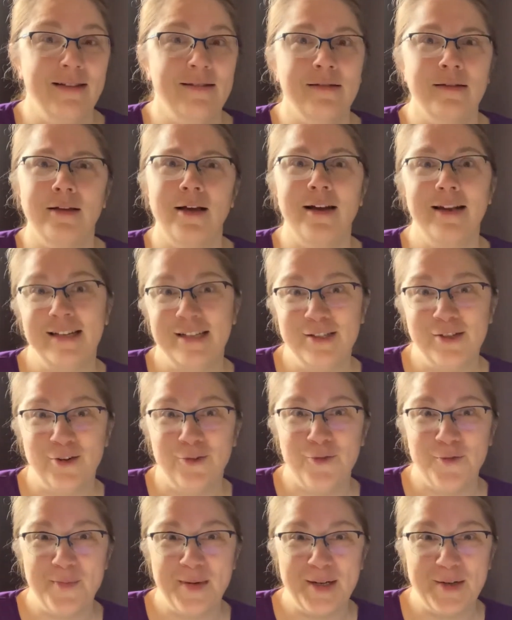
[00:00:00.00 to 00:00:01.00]
It's a lot easier
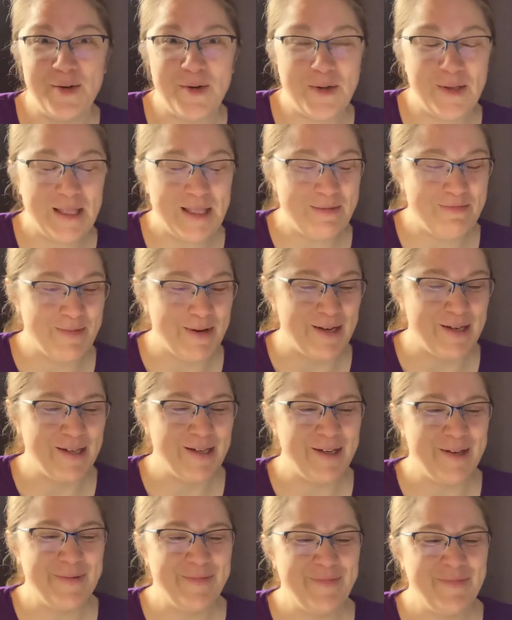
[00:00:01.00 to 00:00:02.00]
for me to hold the book.
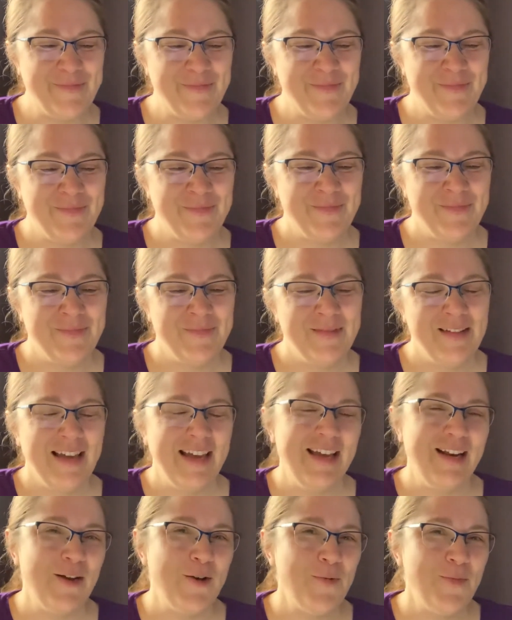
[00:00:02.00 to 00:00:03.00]

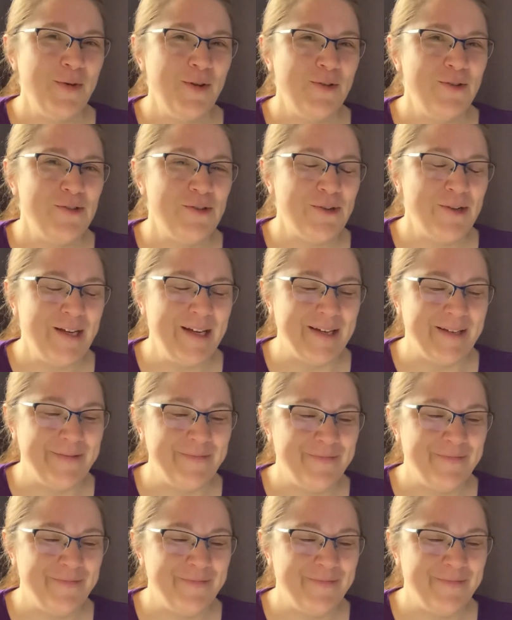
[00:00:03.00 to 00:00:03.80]
I hope you enjoy it.